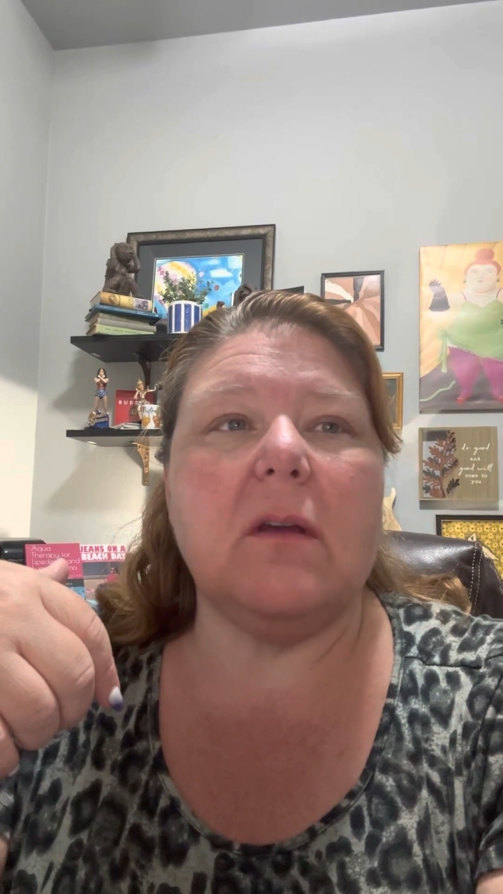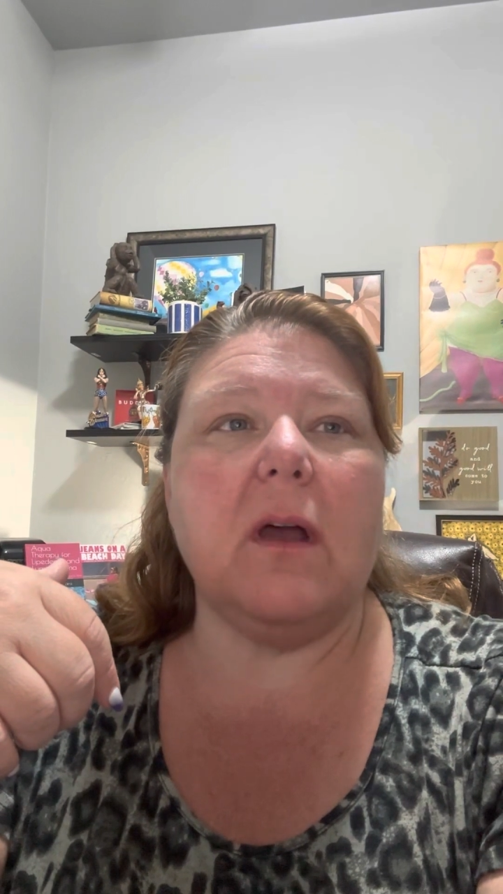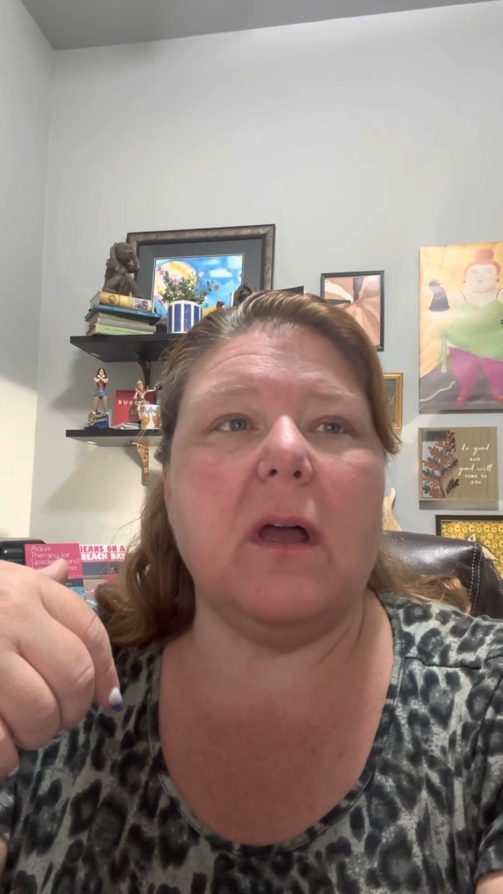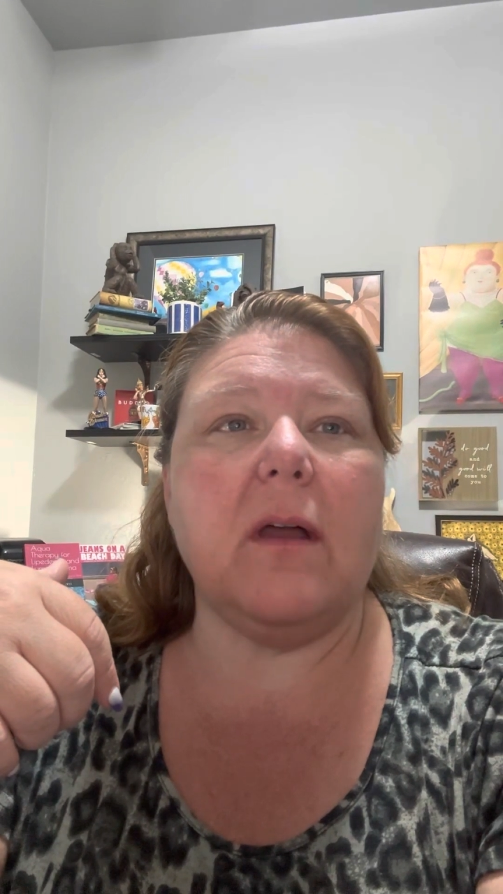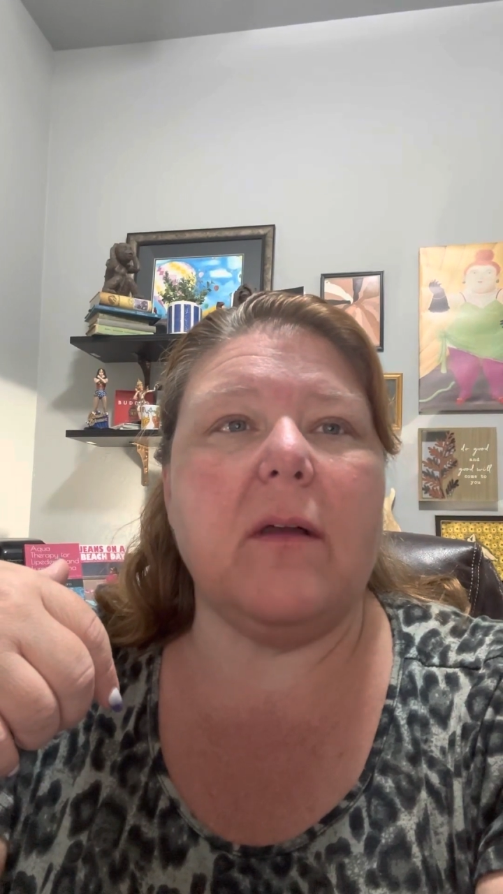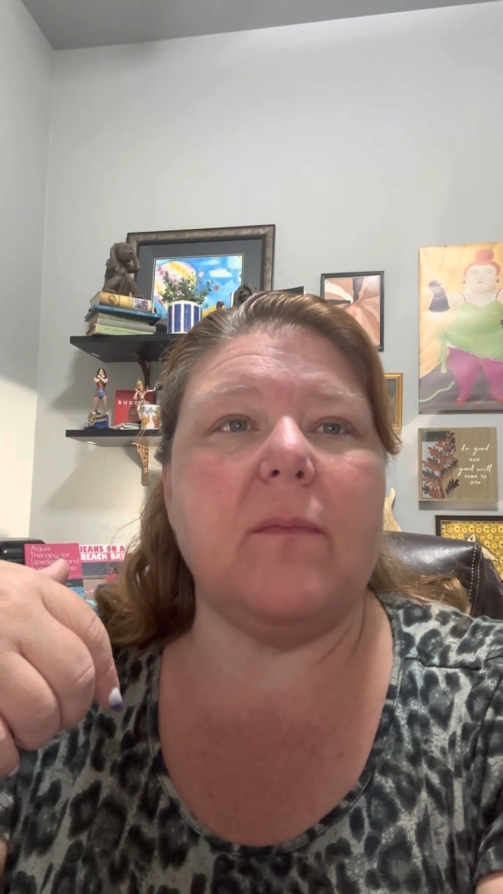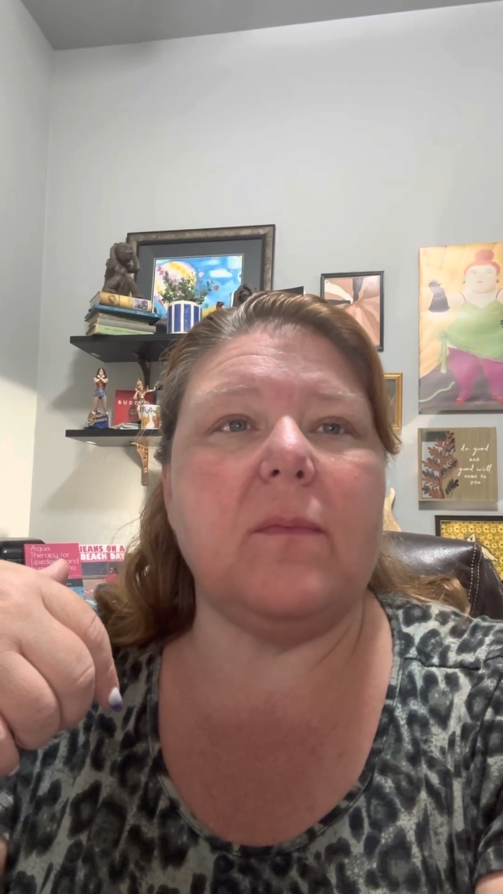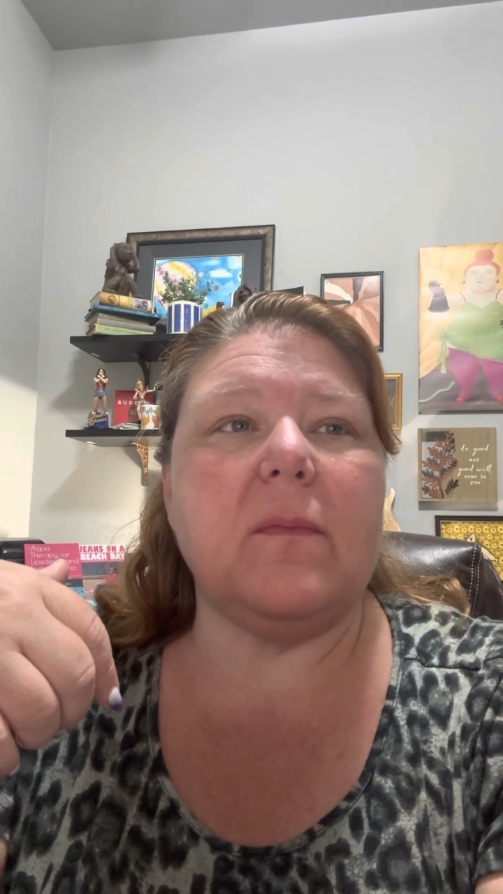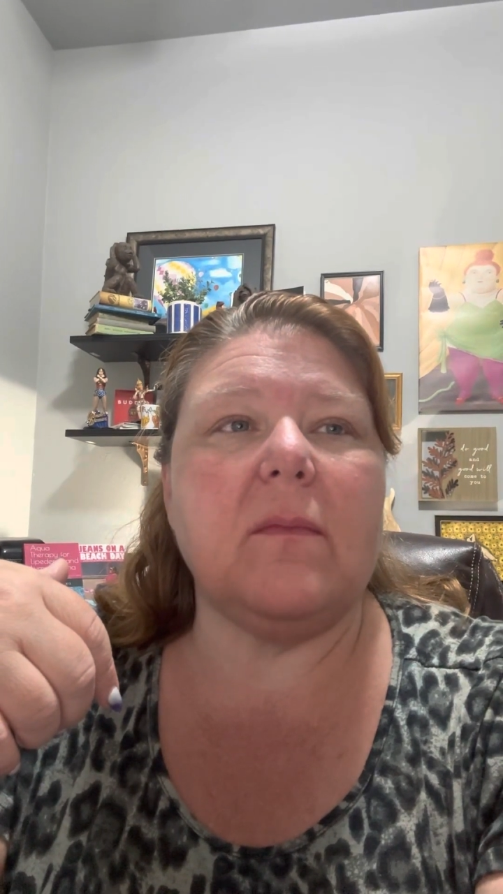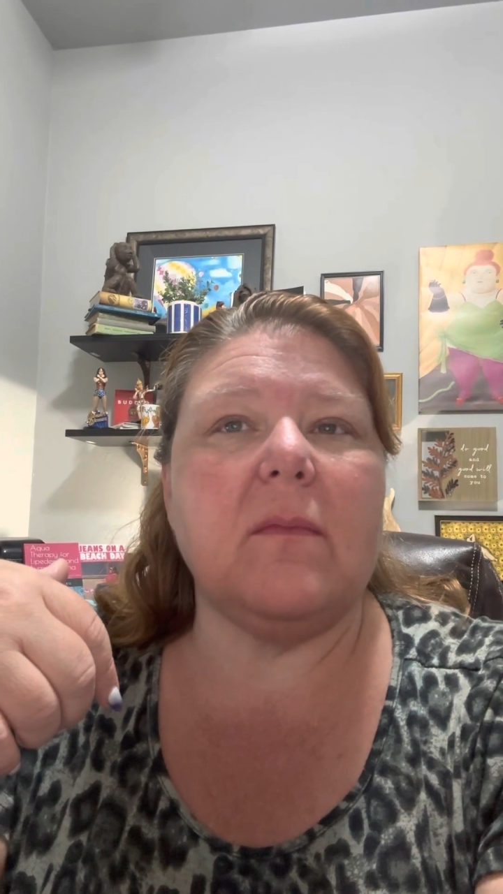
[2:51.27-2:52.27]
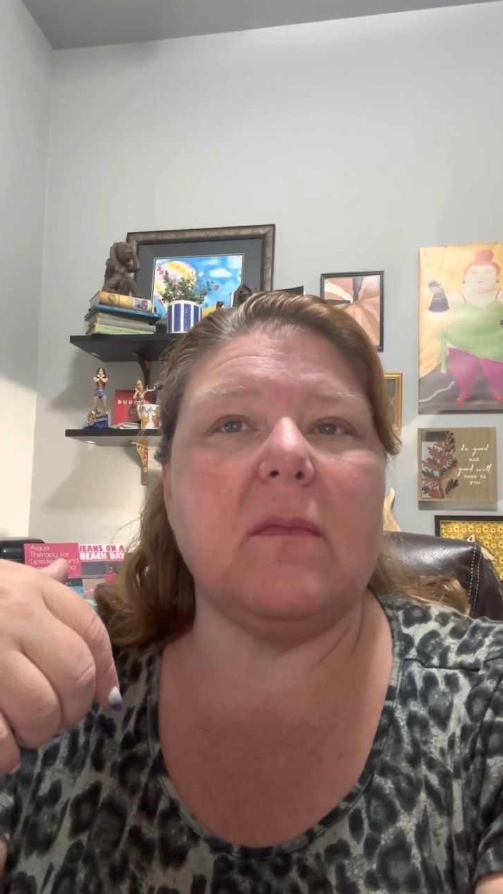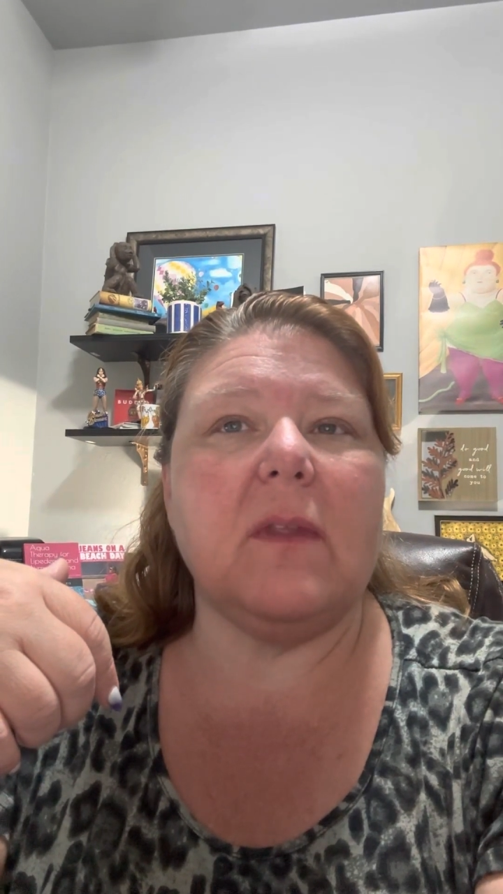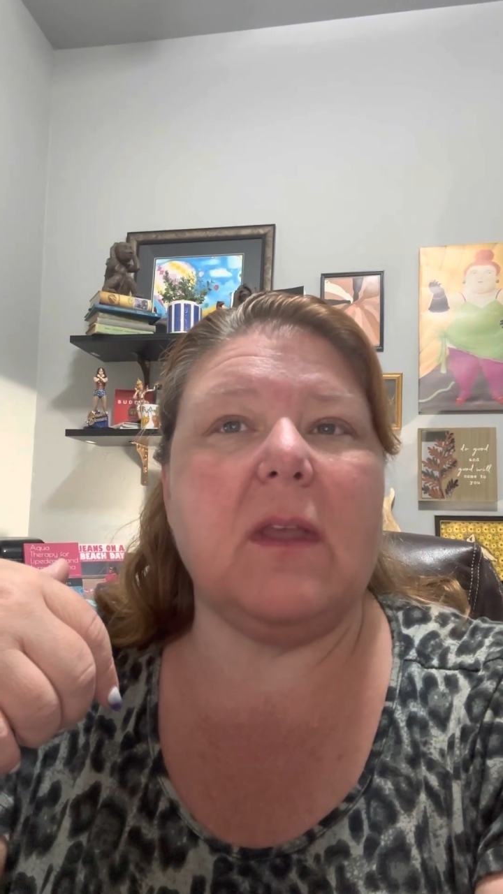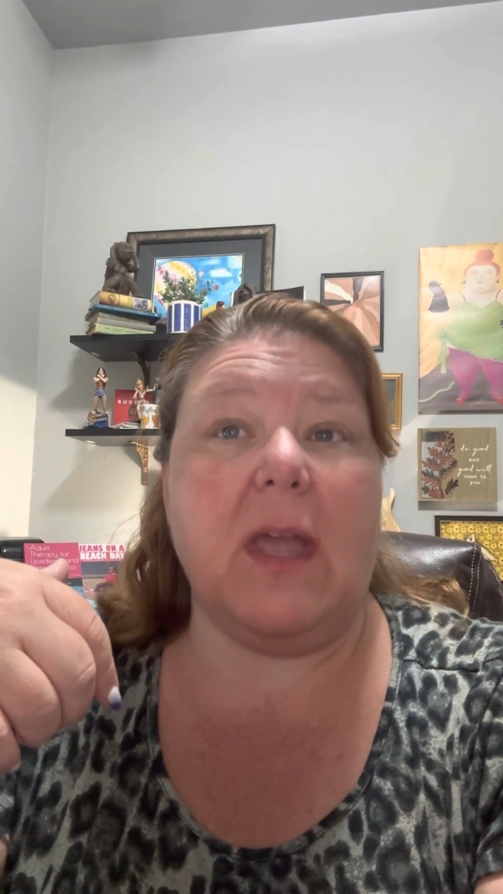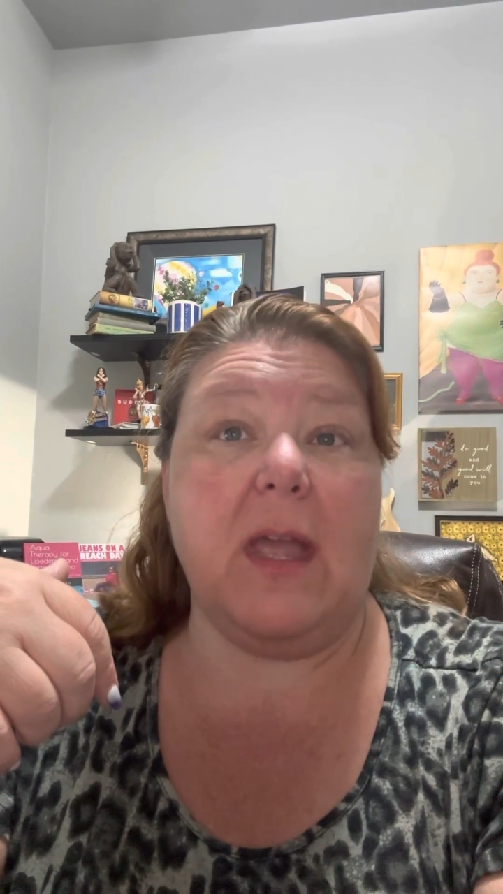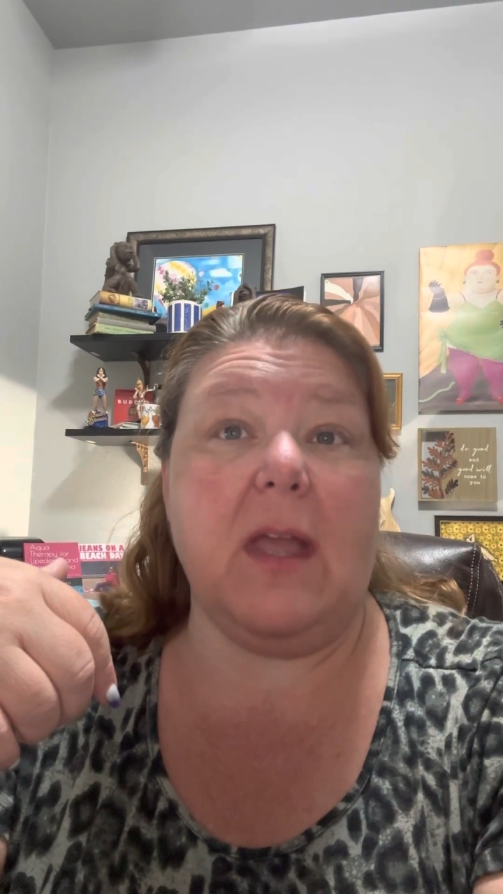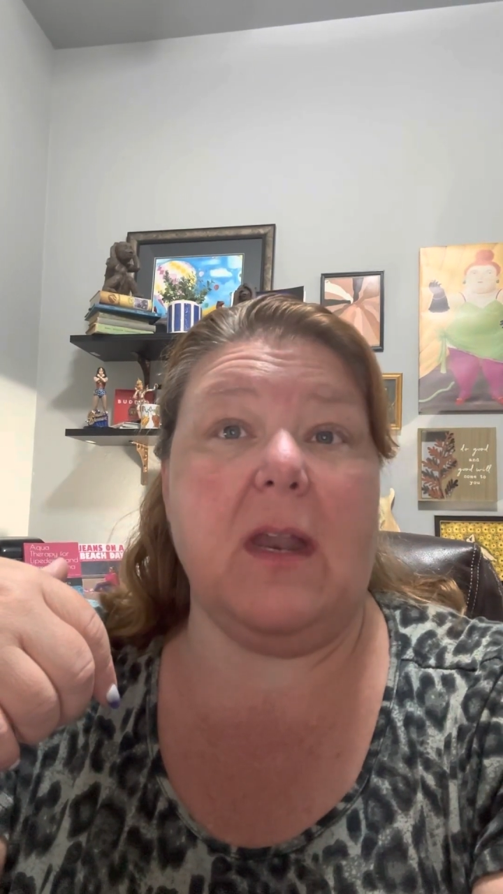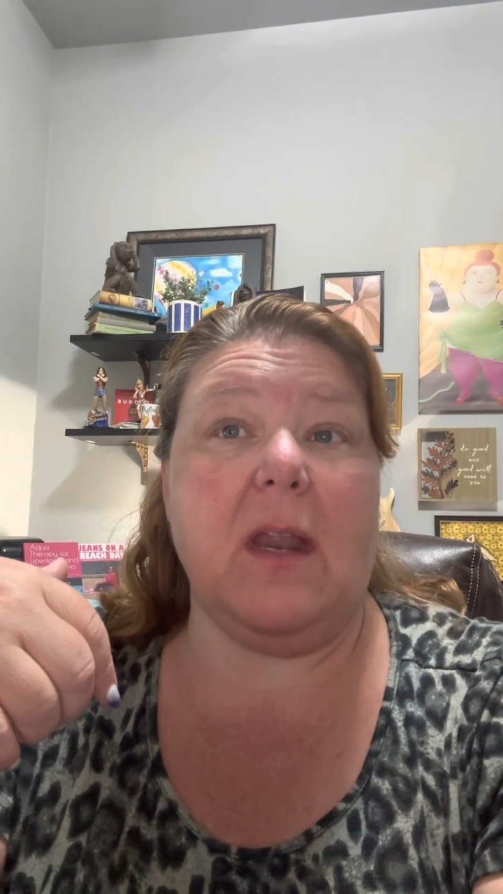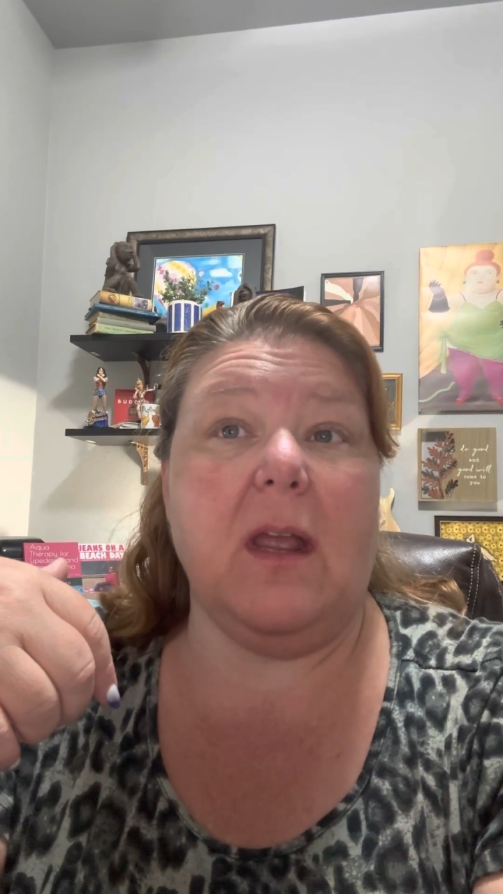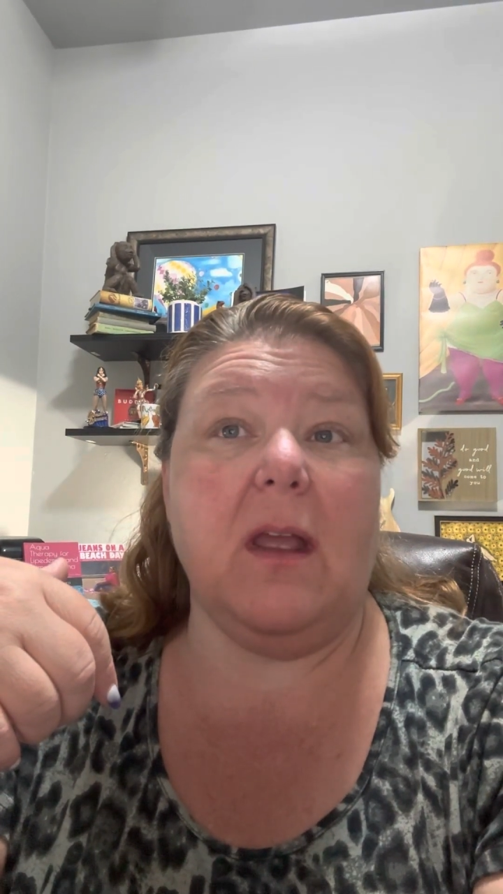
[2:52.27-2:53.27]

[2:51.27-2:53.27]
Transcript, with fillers: um, can